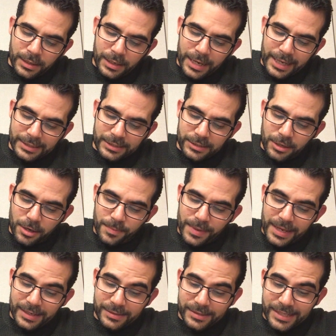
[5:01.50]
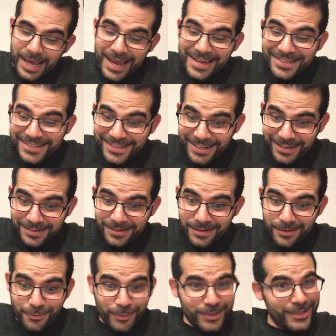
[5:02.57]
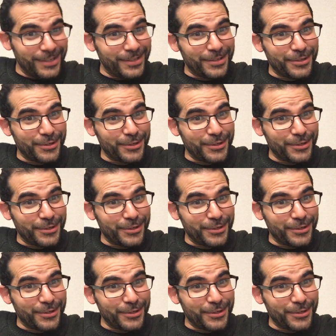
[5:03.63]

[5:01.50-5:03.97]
next up is Tasting, which is a